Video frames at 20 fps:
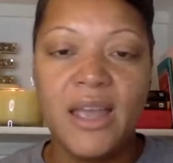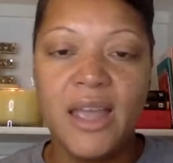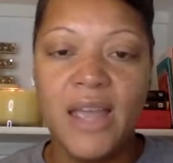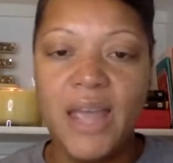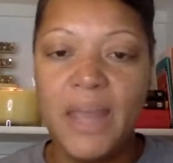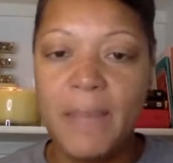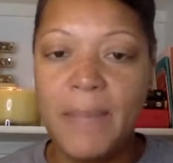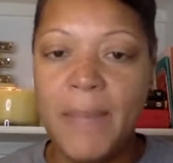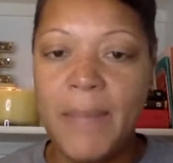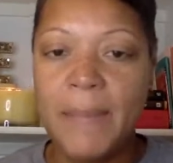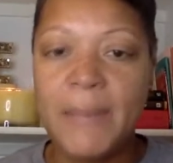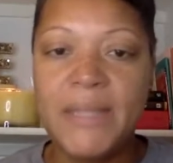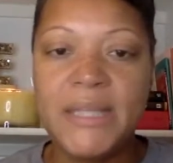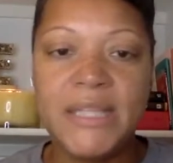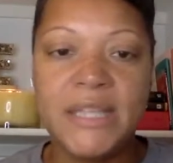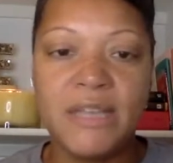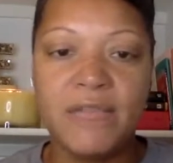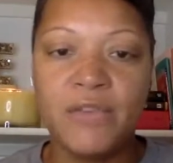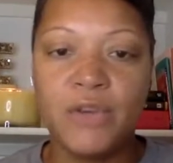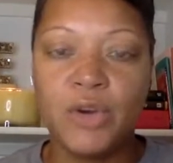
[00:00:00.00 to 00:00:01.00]
it may be
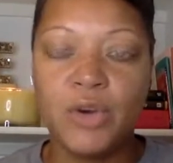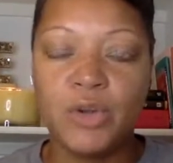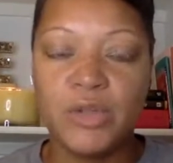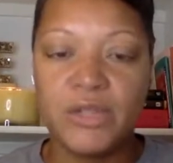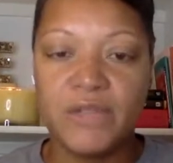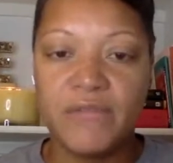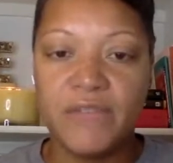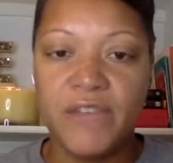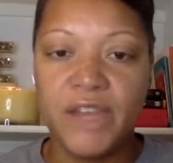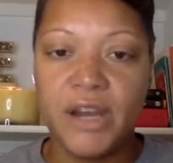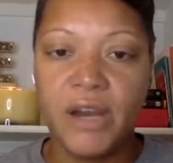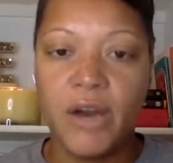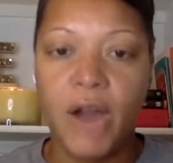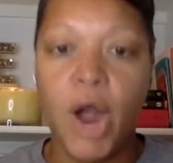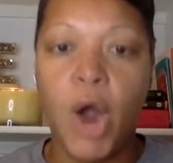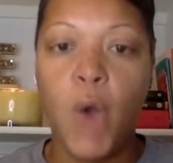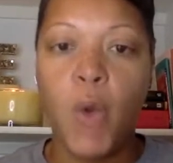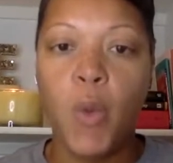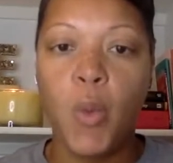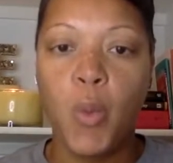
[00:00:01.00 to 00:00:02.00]
difficult to figure
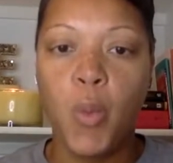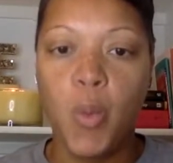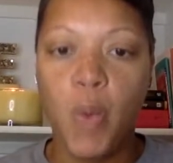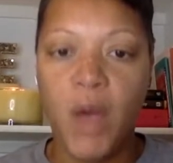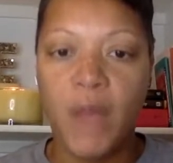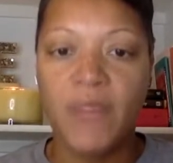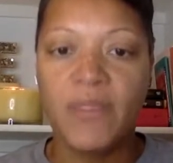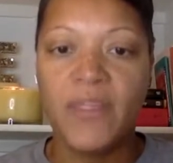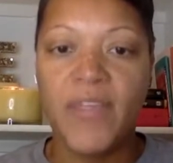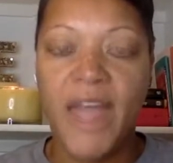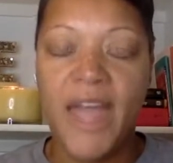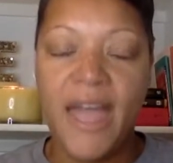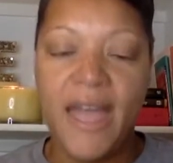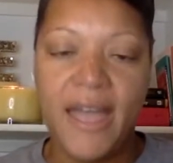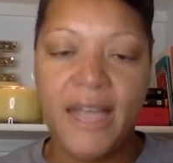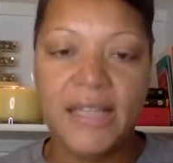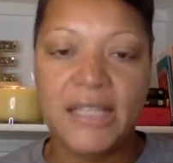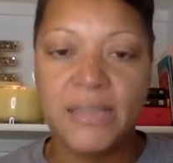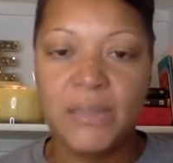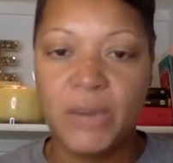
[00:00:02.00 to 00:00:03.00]
out what the
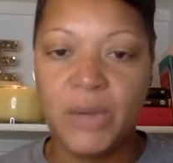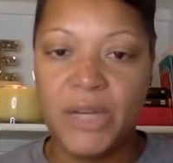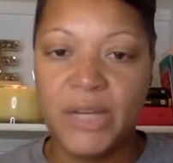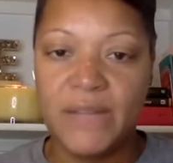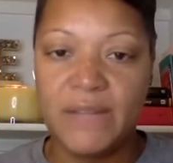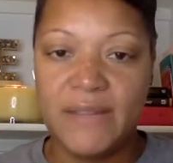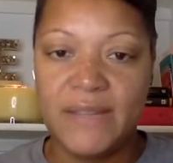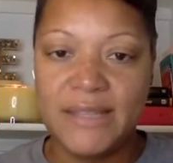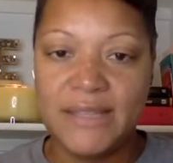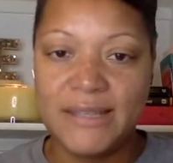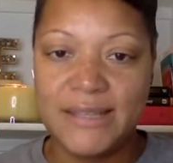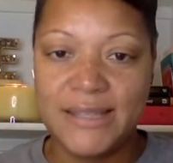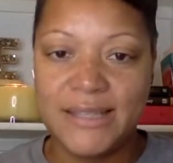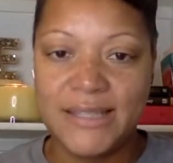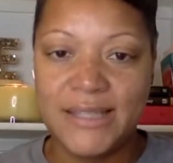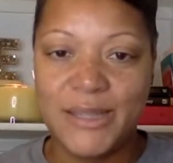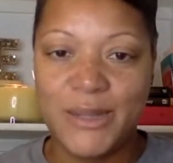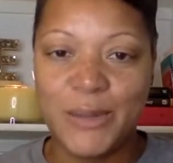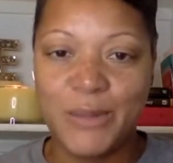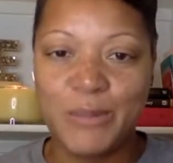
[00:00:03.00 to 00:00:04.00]
heck to put in these
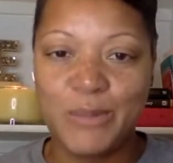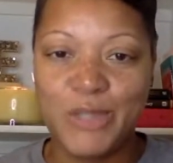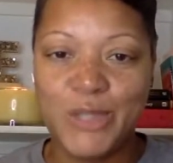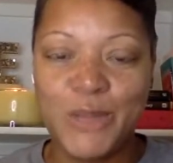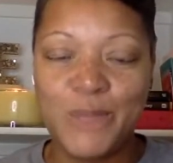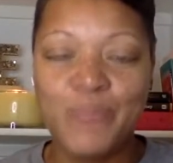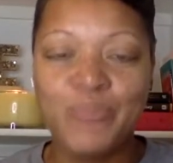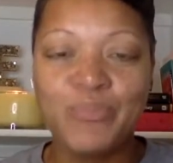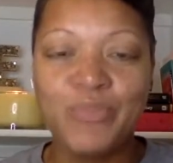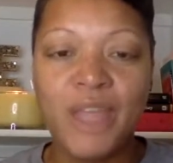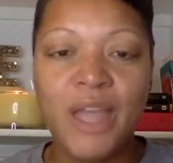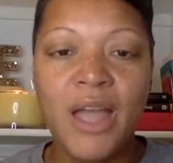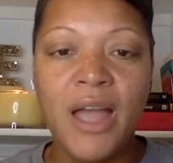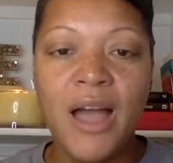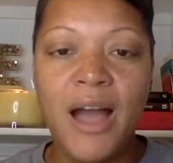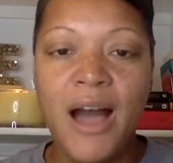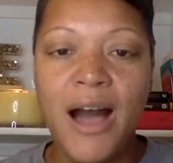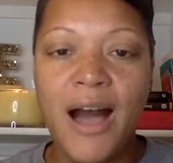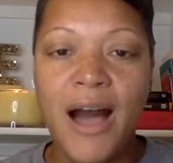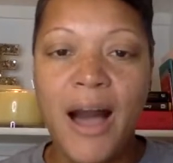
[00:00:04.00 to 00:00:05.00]
systems.
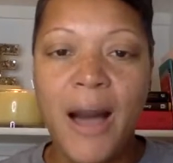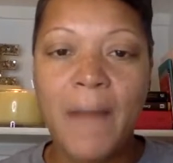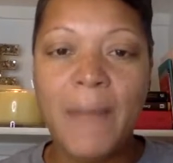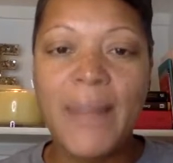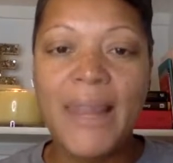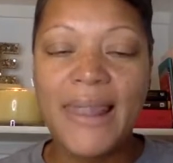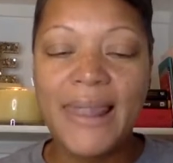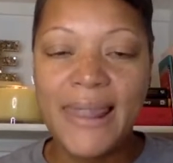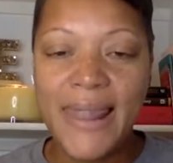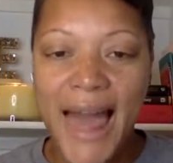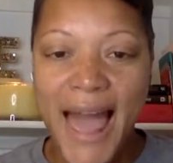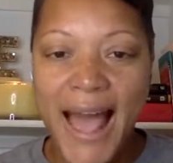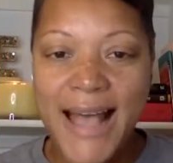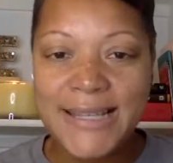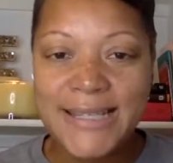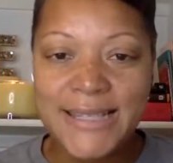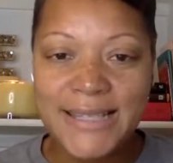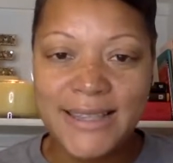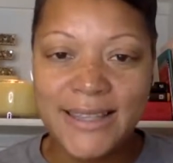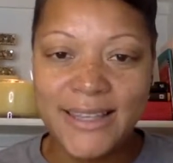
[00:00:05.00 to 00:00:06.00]

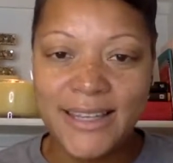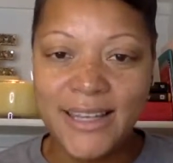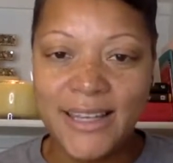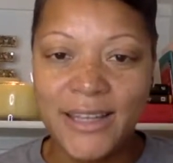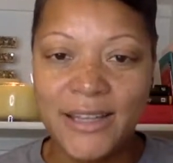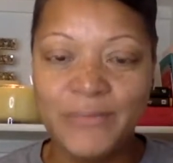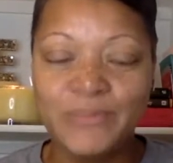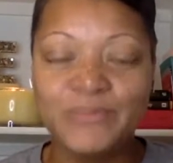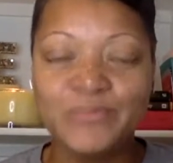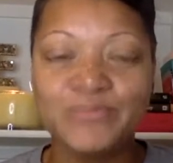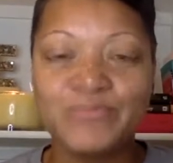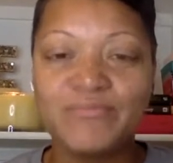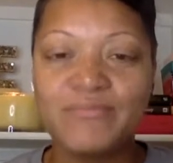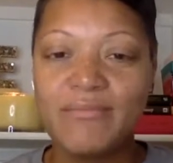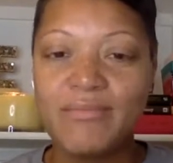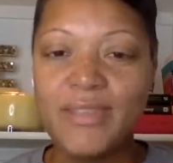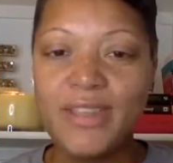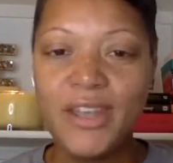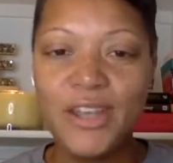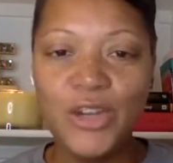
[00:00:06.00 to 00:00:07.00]
Lastly,
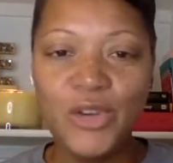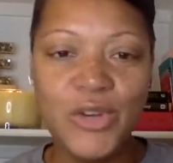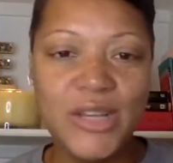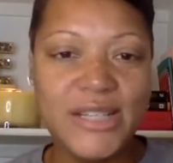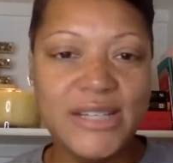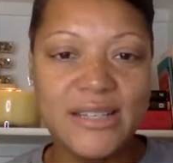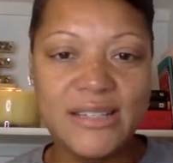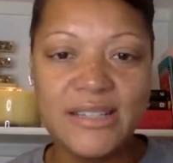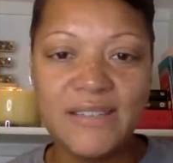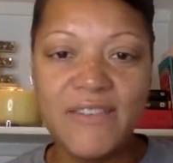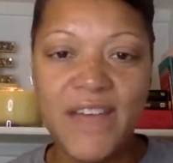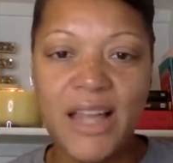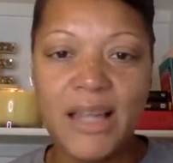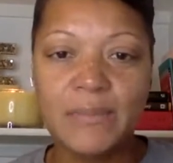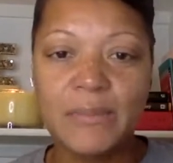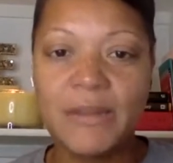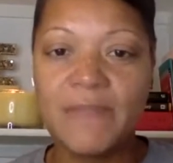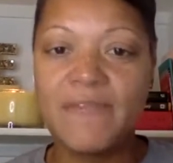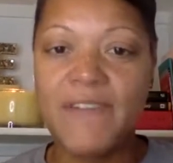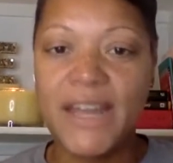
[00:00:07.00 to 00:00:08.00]
you need to
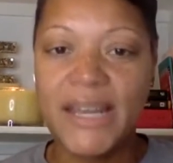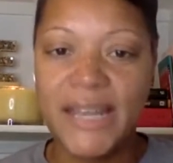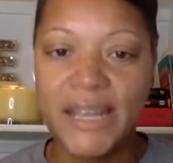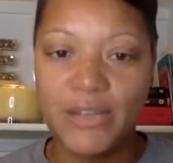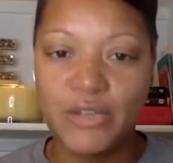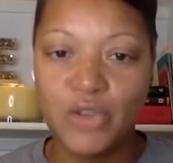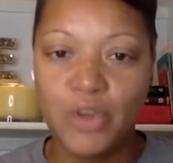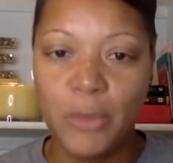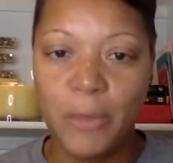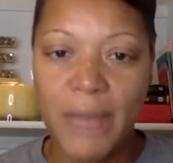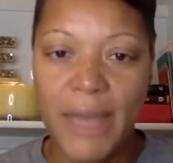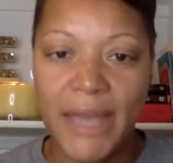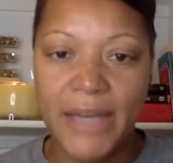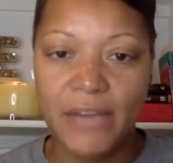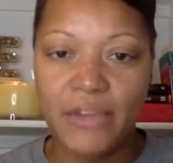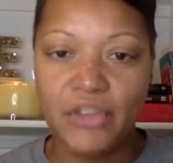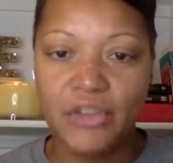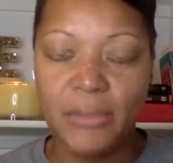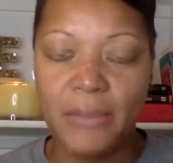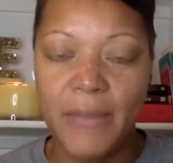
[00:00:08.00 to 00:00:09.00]
develop a financial
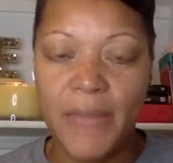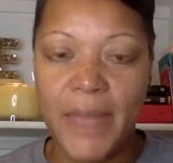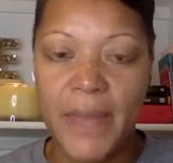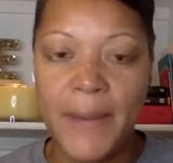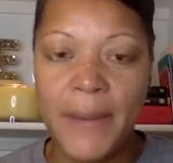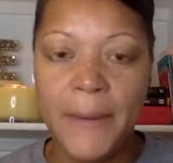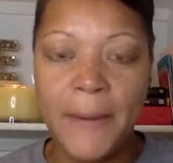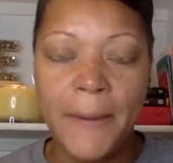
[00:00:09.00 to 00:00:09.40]
management.